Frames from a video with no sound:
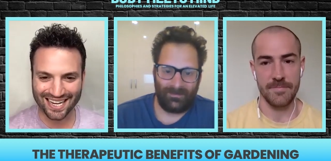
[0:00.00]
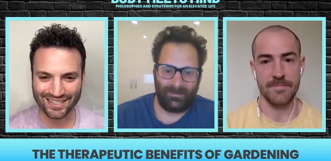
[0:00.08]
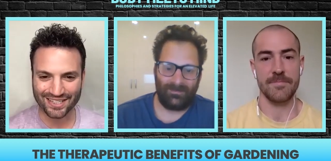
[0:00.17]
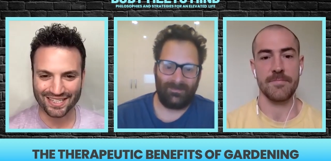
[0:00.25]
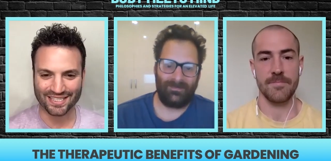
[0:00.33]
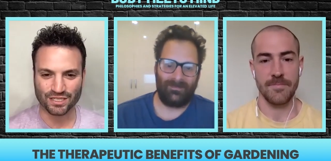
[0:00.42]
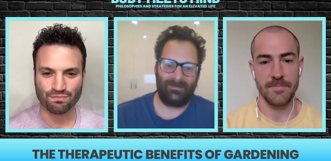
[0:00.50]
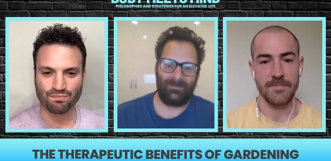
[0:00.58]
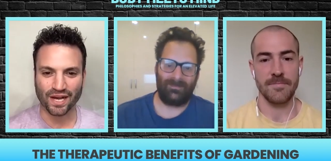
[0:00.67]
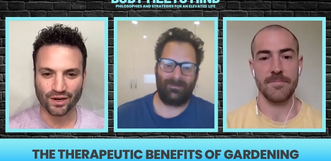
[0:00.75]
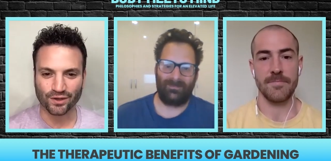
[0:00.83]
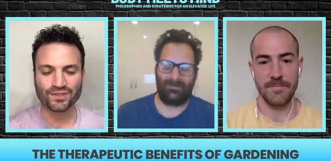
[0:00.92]
Speaker 1: under his
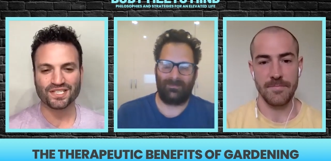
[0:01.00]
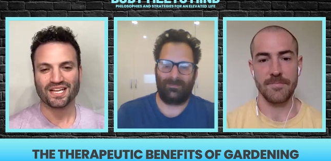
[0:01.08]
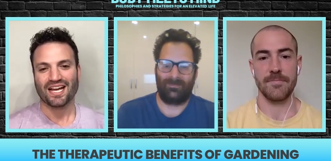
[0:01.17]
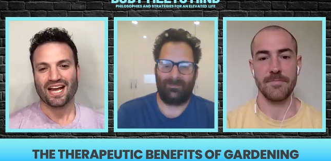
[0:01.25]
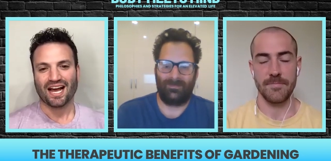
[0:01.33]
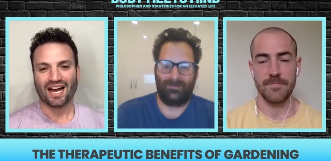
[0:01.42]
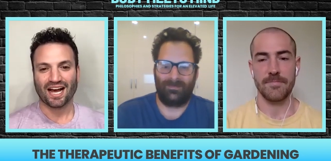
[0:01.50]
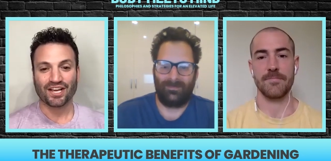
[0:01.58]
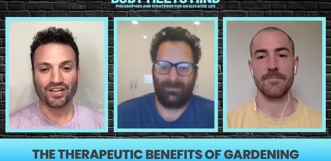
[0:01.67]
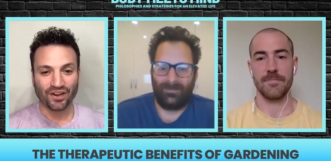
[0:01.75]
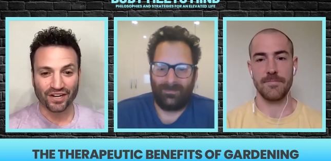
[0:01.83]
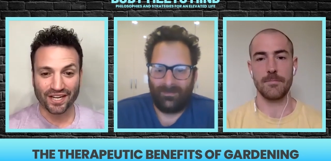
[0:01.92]
belt. Uh,
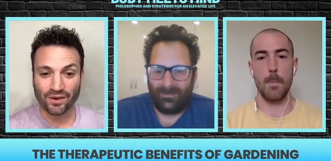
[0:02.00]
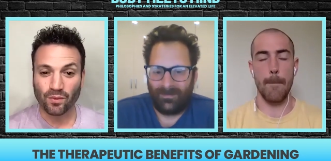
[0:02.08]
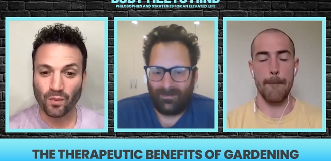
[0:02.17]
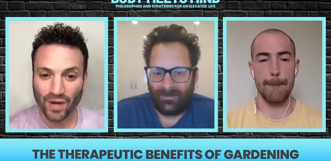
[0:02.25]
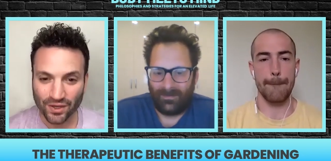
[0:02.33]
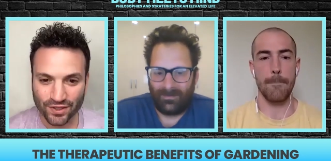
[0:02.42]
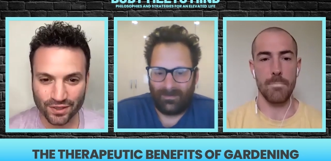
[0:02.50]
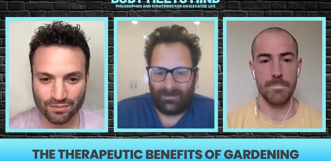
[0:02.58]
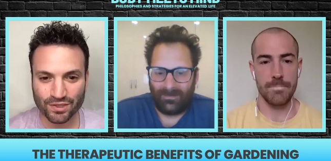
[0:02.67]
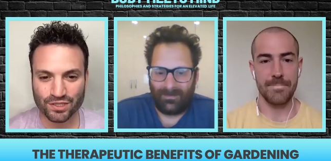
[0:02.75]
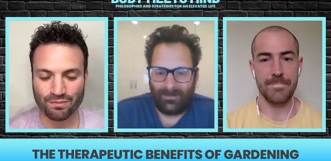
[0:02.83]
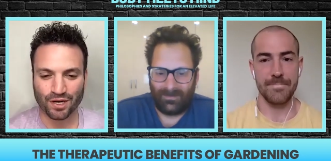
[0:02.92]
Yotti,
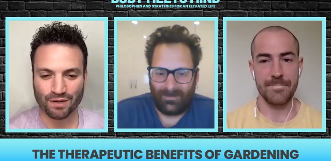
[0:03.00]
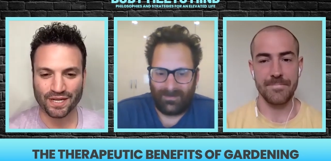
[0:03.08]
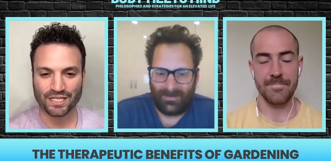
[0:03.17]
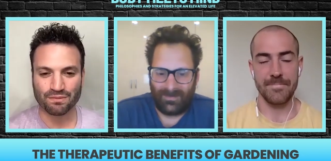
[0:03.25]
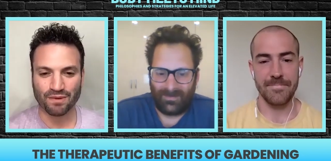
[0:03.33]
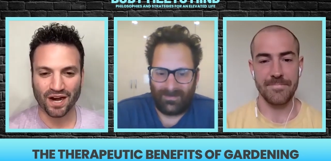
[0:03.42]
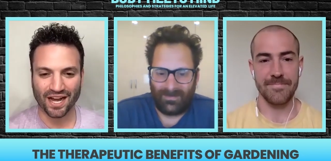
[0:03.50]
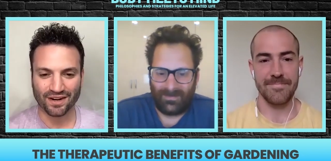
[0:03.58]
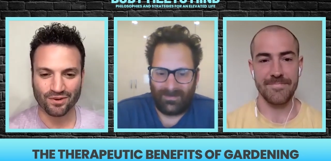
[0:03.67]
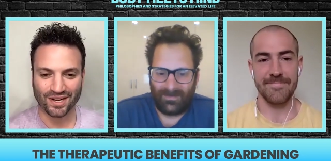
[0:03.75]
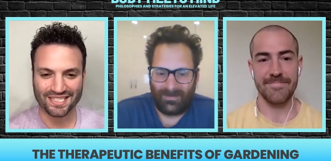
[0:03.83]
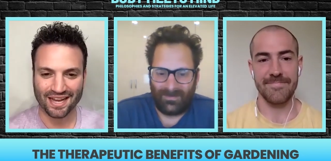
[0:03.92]
welcome to Body Beats
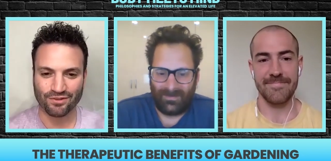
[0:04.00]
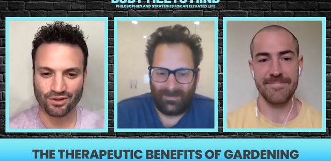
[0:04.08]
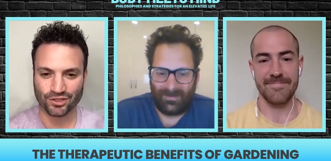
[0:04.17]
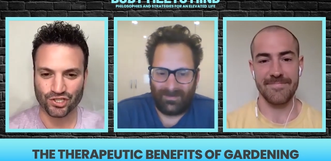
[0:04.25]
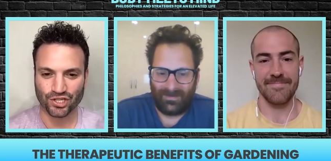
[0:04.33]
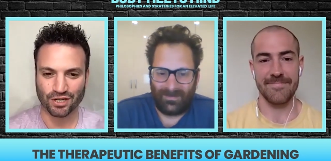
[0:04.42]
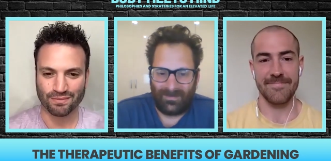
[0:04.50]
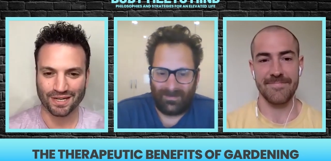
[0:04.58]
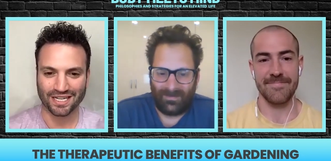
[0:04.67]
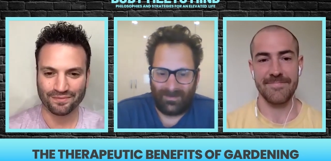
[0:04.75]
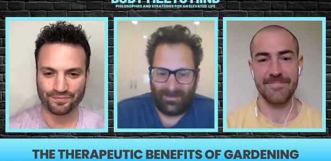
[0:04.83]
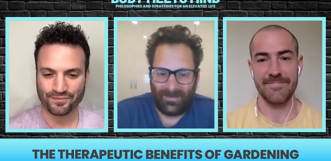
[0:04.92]
Mind. Great to have you on the show,
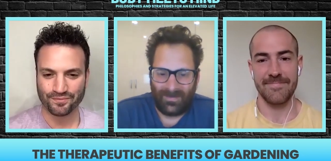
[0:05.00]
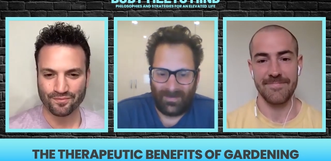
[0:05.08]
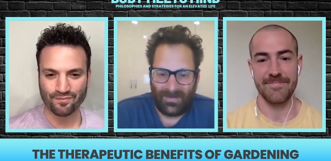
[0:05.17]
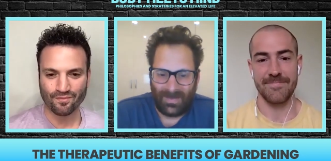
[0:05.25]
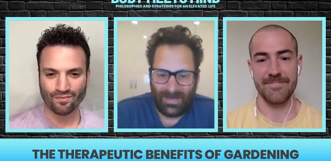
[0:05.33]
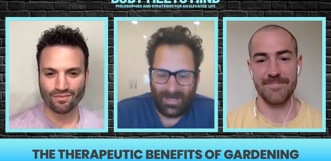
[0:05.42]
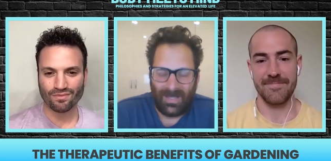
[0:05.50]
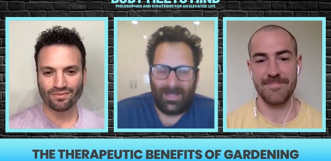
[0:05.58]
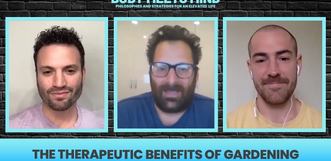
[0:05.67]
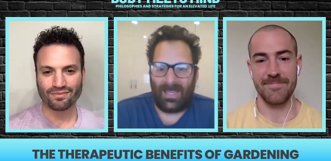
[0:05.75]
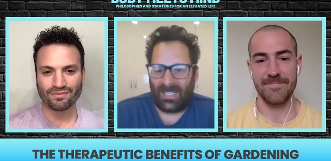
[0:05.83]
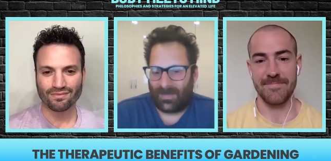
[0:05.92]
mate.
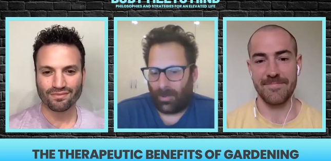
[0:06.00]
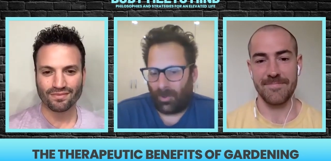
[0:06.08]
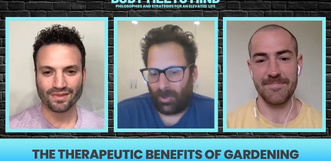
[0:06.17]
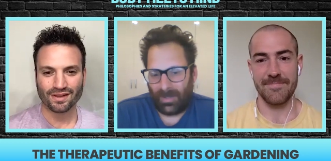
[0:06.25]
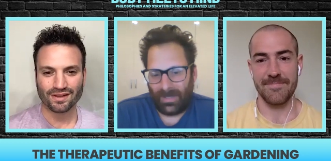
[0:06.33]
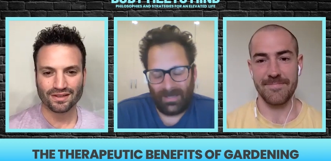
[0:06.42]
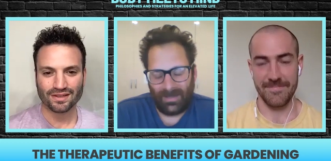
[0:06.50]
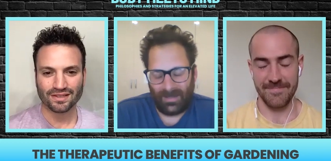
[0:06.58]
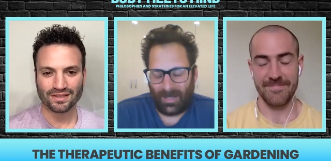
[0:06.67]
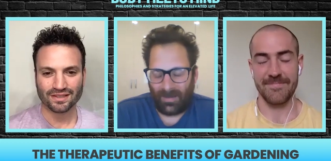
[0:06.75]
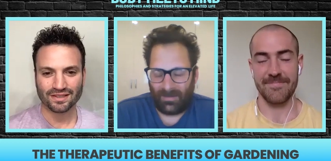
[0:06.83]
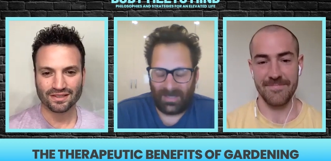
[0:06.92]
Speaker 2: Thanks, Paulie.
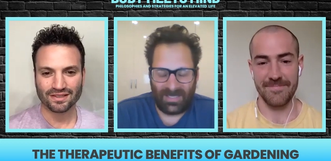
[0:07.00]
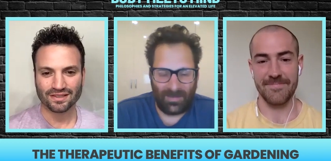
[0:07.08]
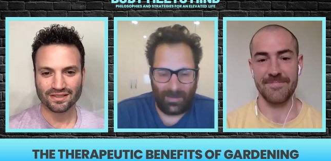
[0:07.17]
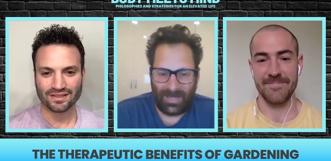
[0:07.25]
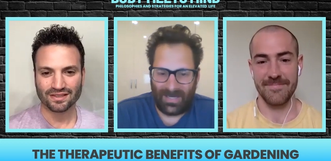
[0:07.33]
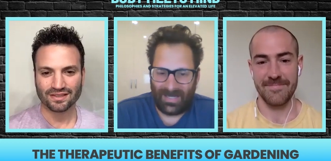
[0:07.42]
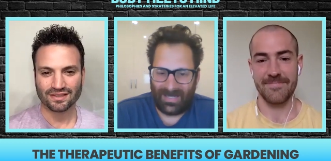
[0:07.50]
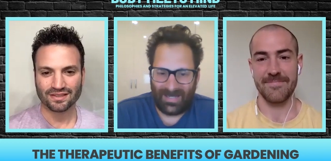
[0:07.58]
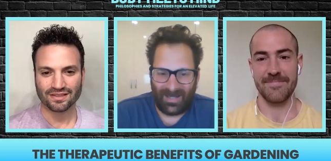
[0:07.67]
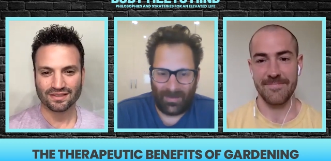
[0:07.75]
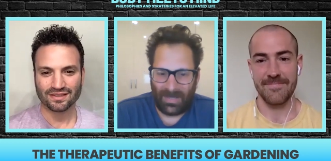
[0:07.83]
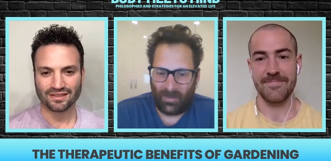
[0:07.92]
Lovely to be
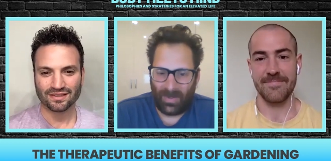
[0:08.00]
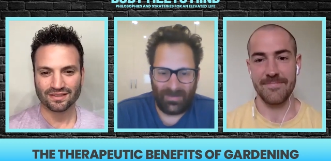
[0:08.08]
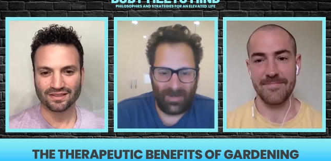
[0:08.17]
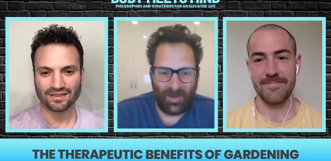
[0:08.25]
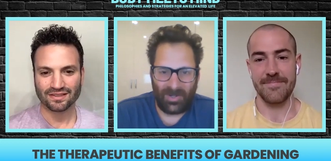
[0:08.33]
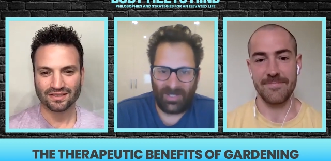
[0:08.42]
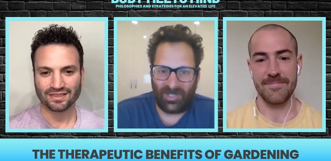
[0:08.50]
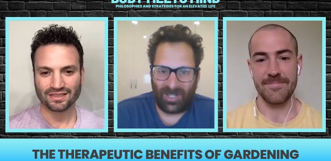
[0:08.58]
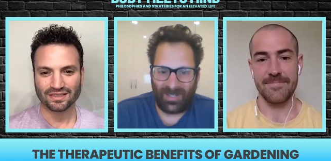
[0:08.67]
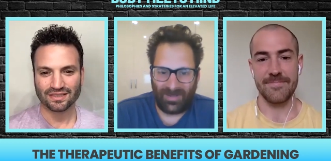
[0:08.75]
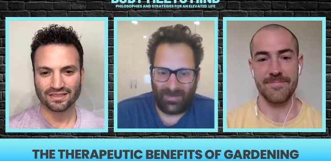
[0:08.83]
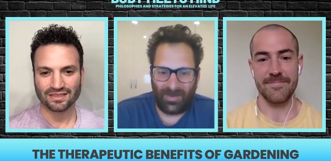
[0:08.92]
here. I mean, we've known each
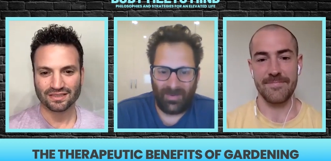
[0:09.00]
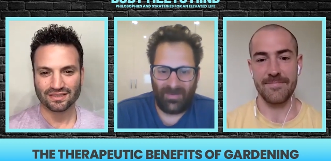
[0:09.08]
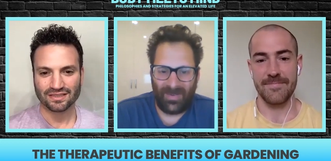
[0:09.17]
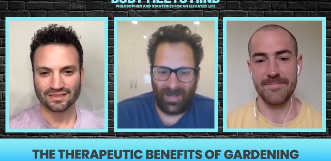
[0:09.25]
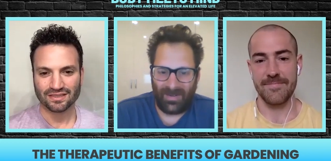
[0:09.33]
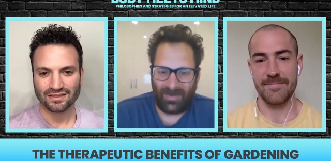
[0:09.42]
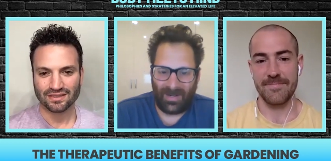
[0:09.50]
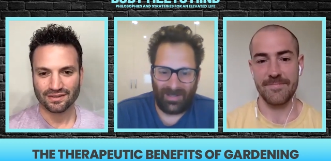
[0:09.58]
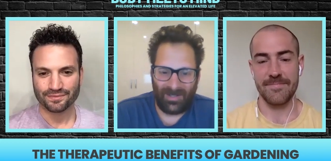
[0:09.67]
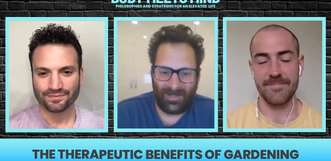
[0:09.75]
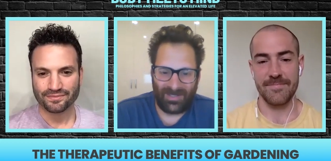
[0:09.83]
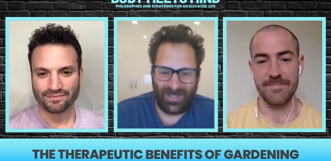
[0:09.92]
other for a very, very
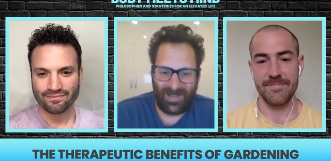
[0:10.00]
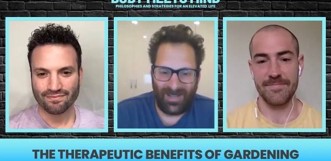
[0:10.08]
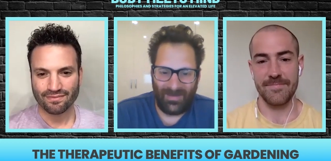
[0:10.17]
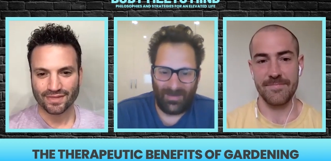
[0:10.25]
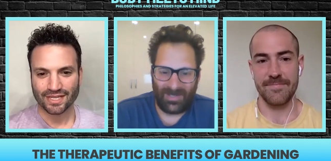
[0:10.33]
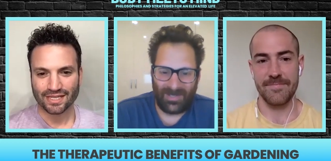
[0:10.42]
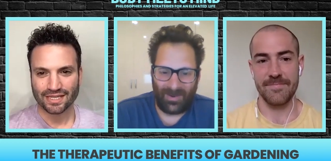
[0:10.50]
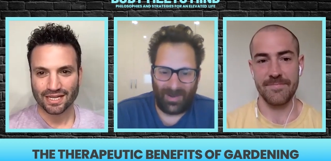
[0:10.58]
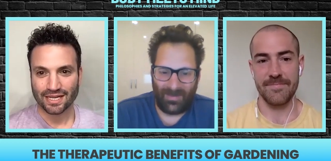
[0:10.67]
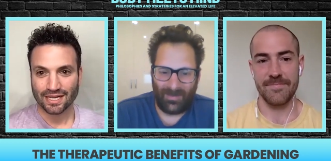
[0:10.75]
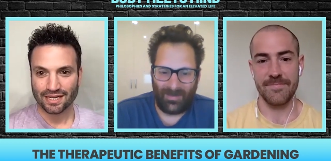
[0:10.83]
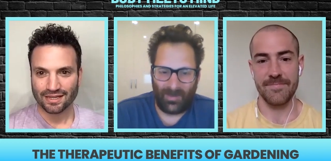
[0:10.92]
long time. So
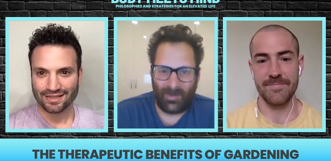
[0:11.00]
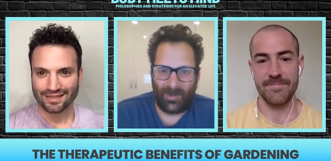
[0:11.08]
I'm